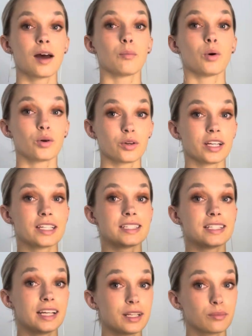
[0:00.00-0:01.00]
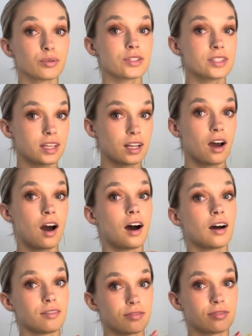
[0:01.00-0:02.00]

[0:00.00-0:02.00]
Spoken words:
Bvlgari is 10% off.